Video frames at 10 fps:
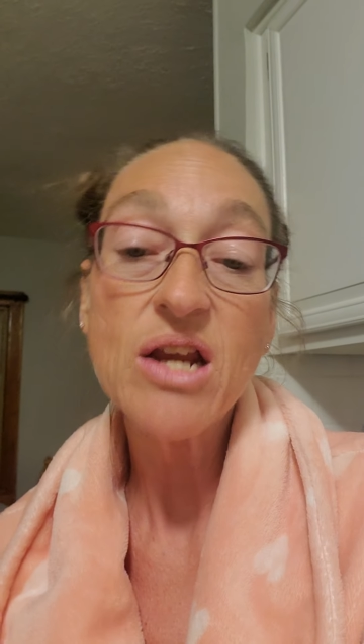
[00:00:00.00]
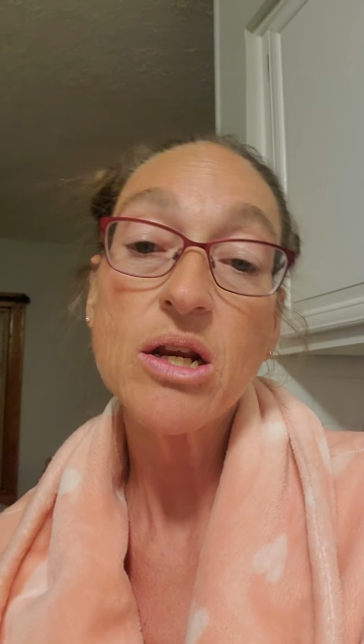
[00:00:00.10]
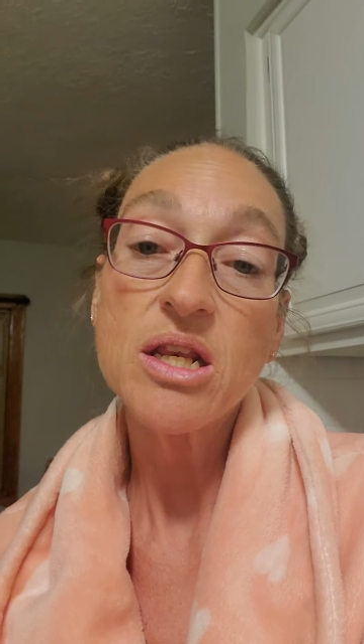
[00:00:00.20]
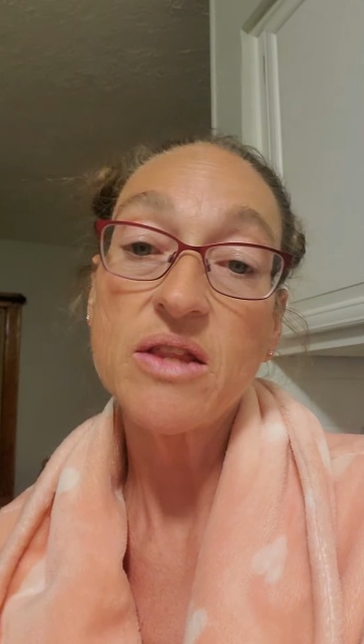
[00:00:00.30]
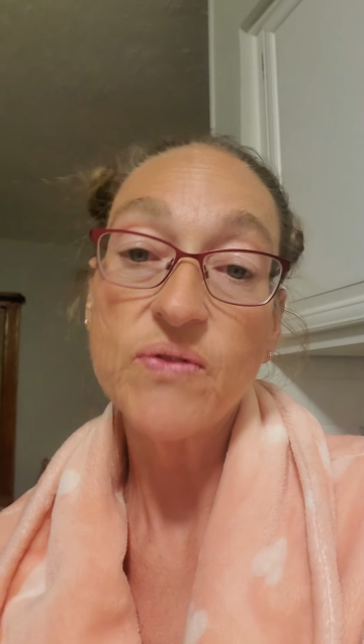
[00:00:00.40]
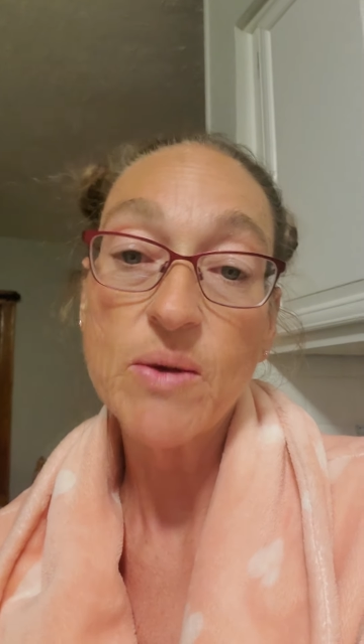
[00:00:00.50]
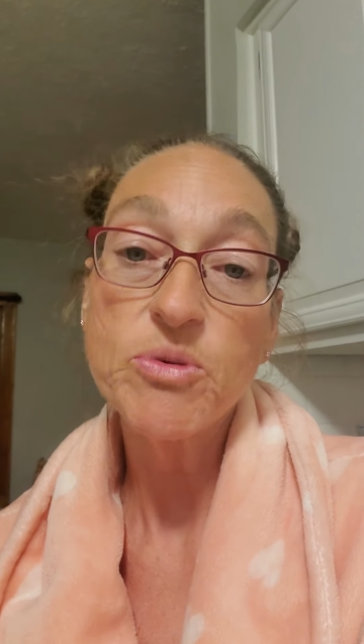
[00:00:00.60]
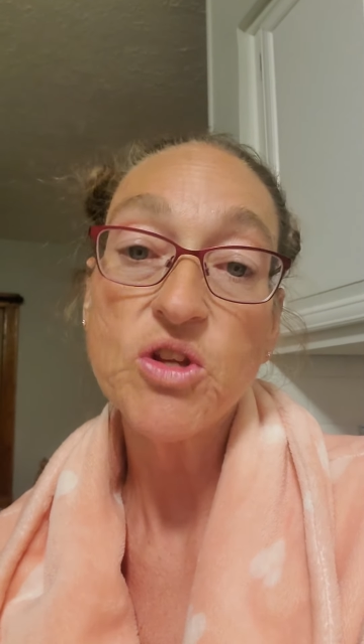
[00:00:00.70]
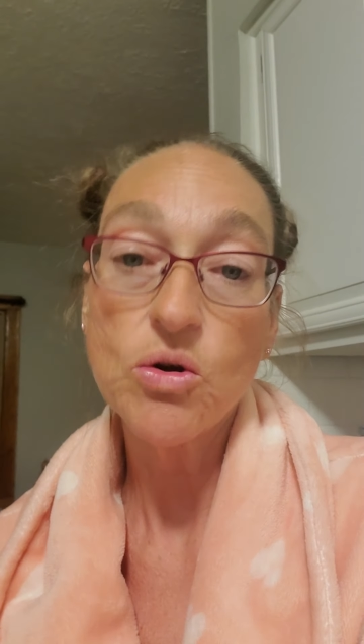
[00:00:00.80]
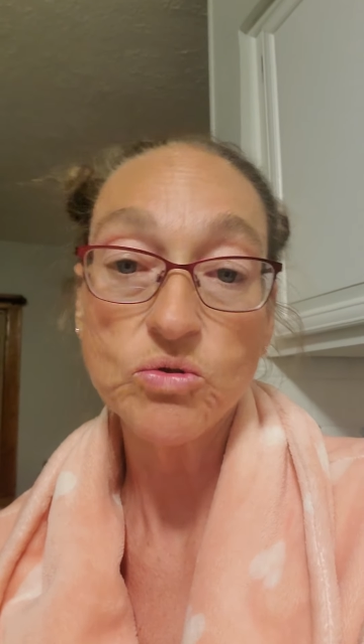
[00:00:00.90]
and then the
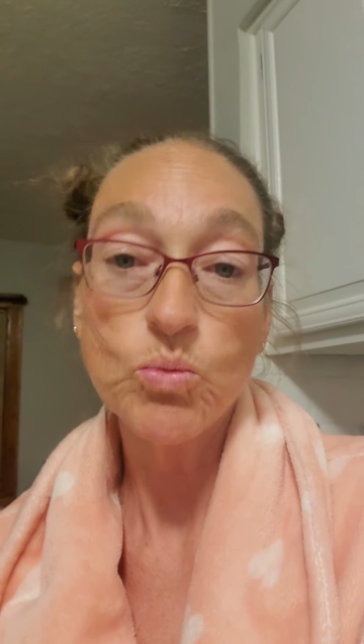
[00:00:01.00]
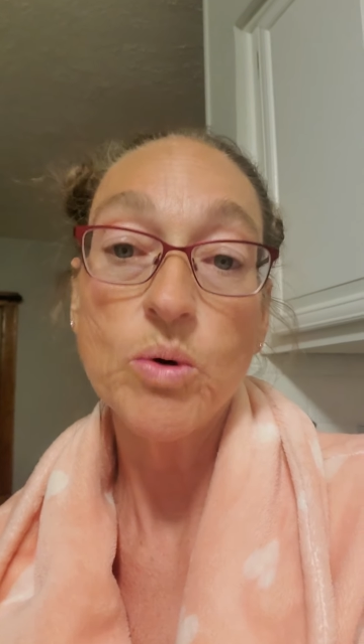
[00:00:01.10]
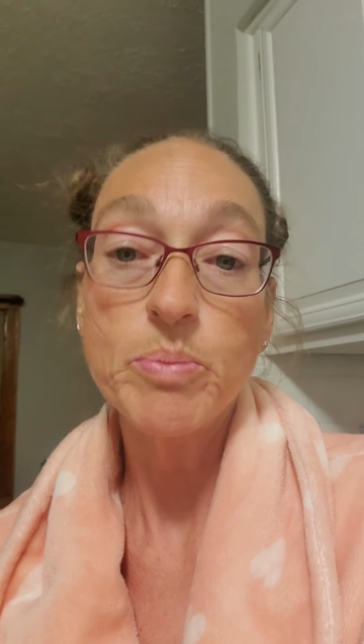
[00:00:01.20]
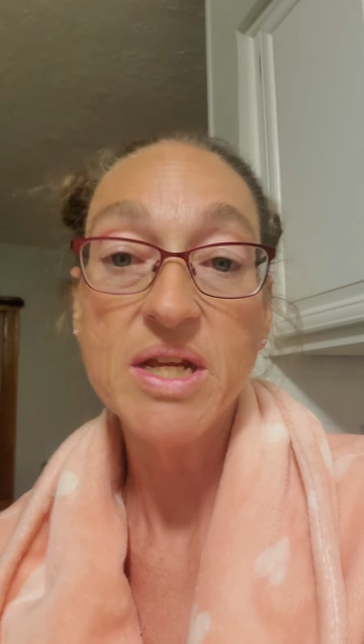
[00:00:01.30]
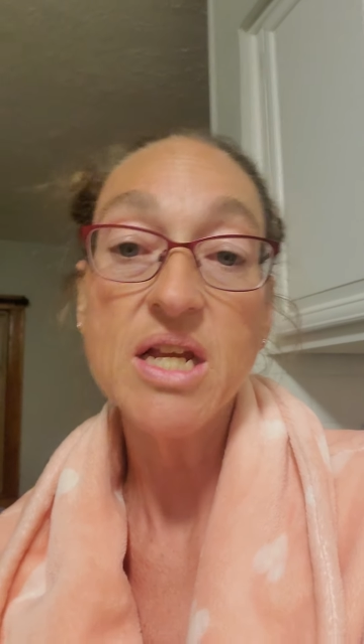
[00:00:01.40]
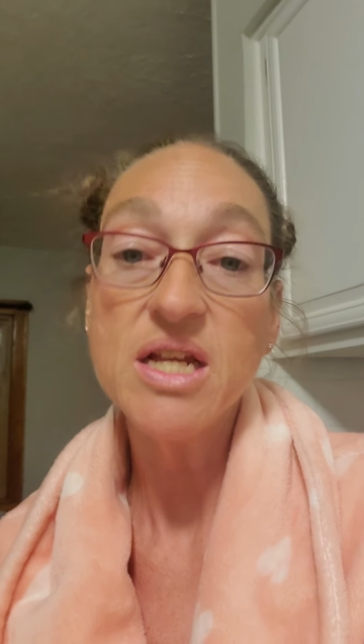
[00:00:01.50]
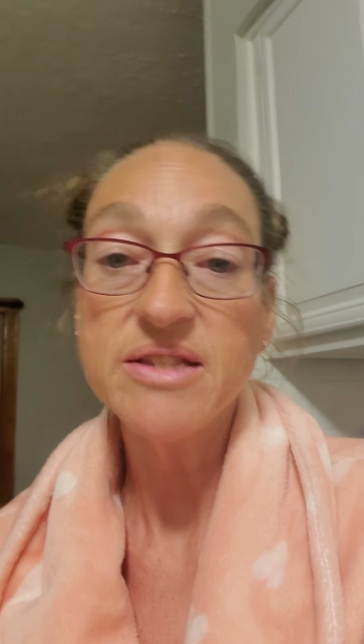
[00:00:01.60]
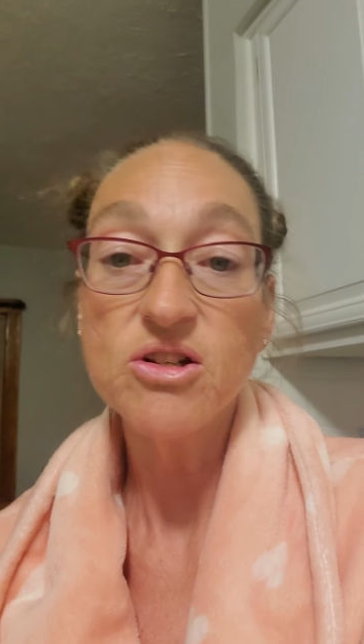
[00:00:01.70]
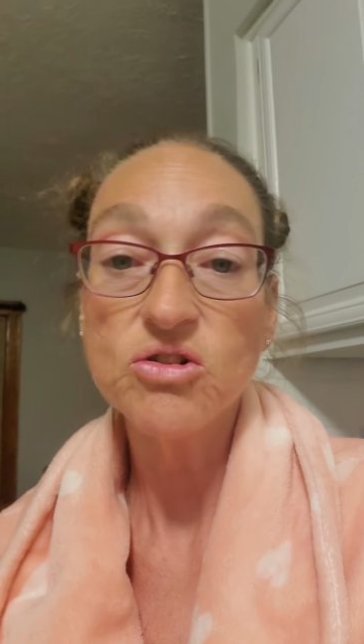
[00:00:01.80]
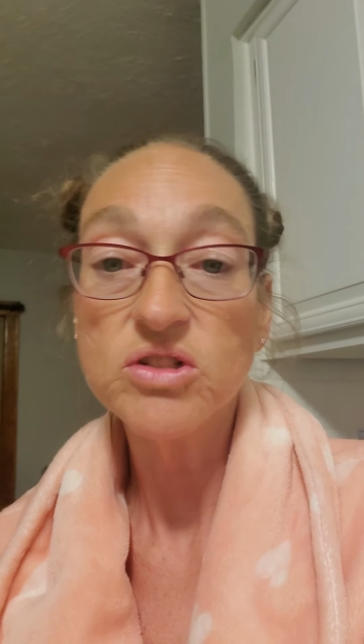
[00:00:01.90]
dough will be
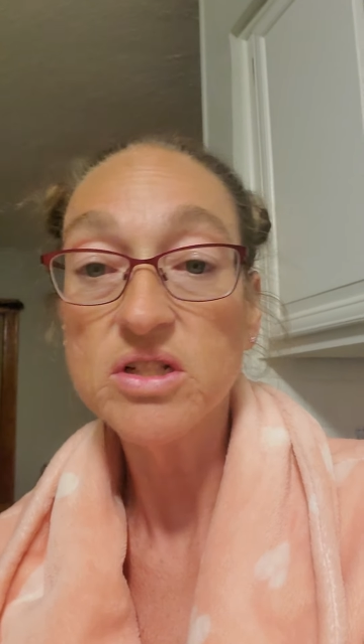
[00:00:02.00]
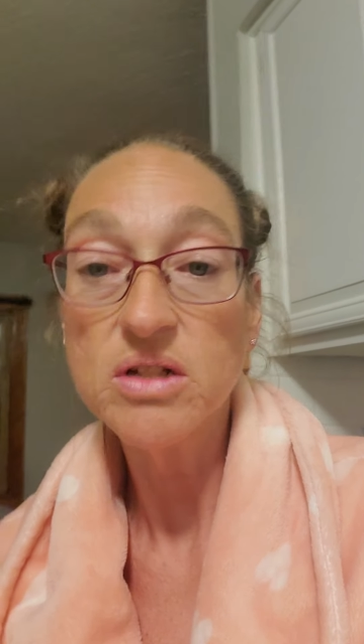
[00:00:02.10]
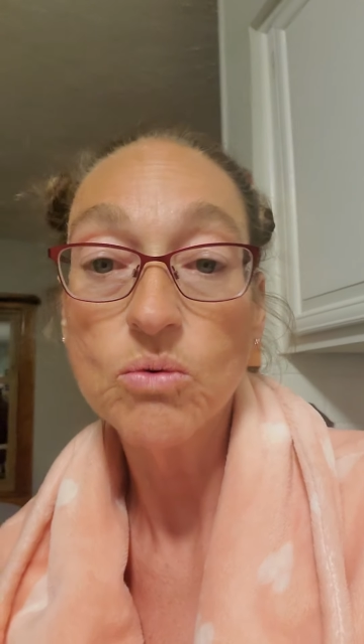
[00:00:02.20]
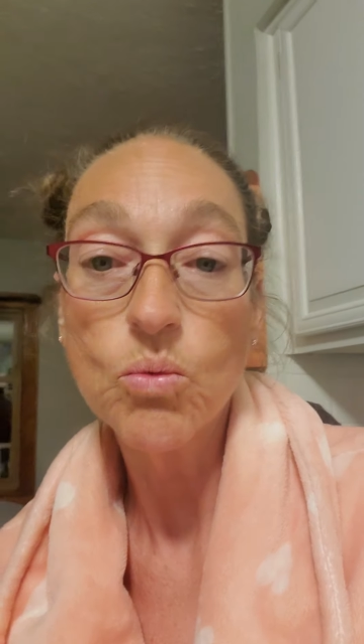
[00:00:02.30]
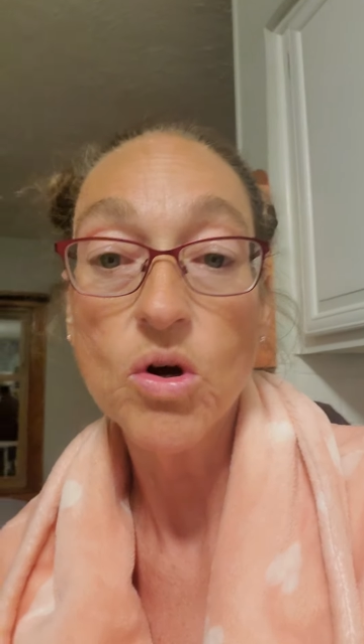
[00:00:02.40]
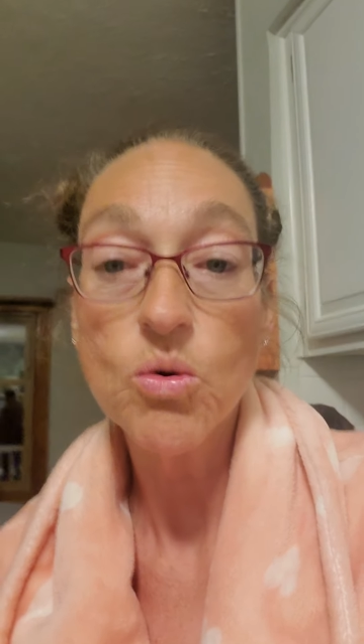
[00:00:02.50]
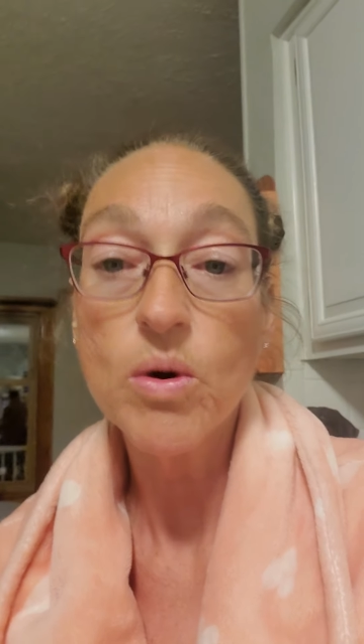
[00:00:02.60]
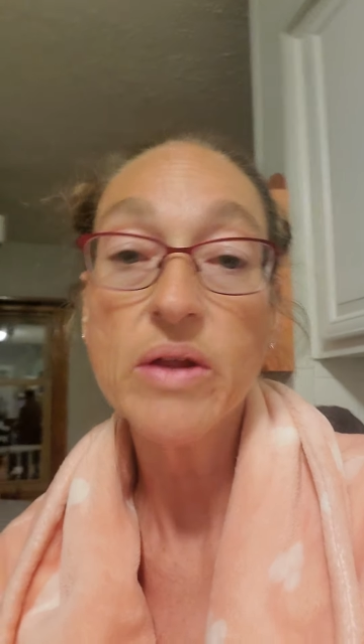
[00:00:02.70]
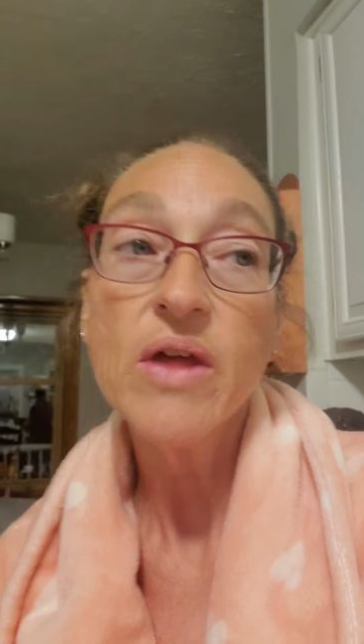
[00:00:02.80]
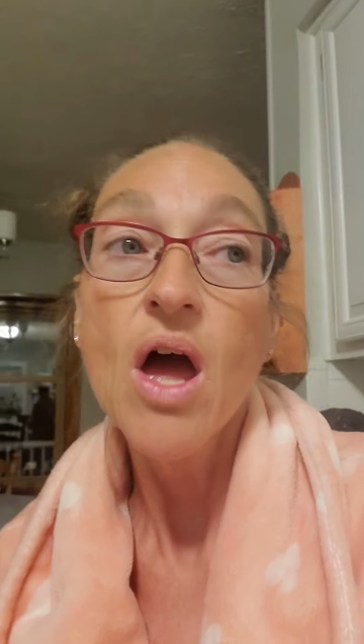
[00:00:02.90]
easier to work
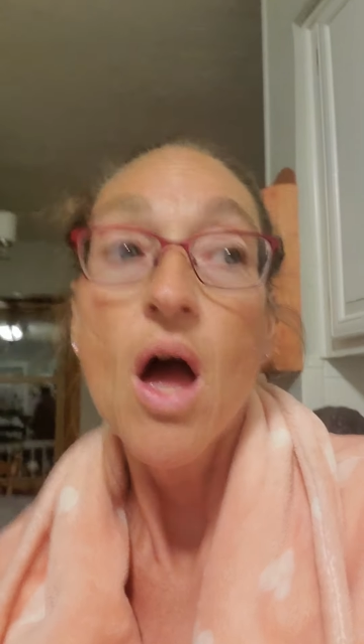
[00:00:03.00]
with.